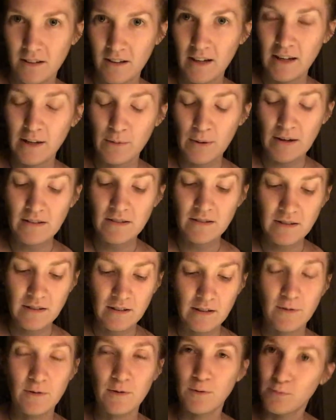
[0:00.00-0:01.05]
anyways,
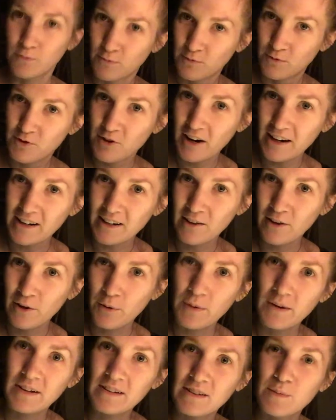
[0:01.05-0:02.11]
he's trying to
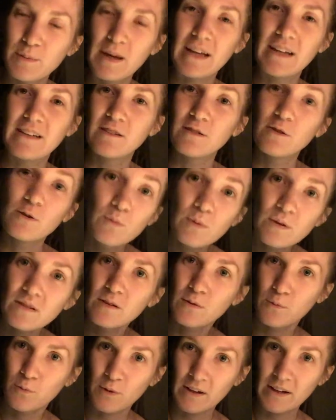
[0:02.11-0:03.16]
lower his pain, so it
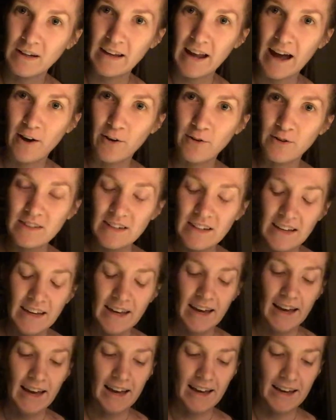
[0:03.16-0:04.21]
wasn't working out,
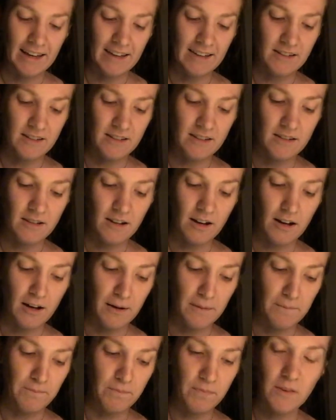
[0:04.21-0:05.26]
and
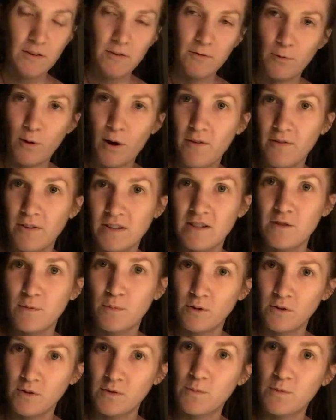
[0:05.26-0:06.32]
um, the raw
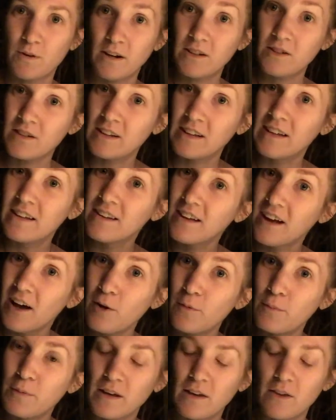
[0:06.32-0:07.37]
vegetables were actually
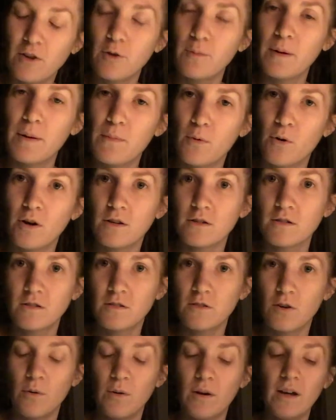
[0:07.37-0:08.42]
helping a little bit more. So